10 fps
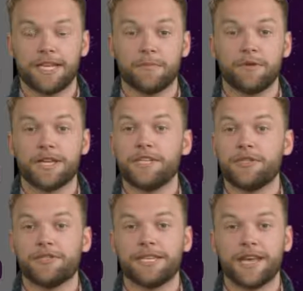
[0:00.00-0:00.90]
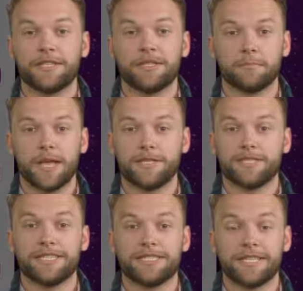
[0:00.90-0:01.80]
applications and their
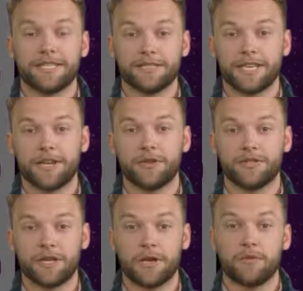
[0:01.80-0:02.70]
dependencies in containers,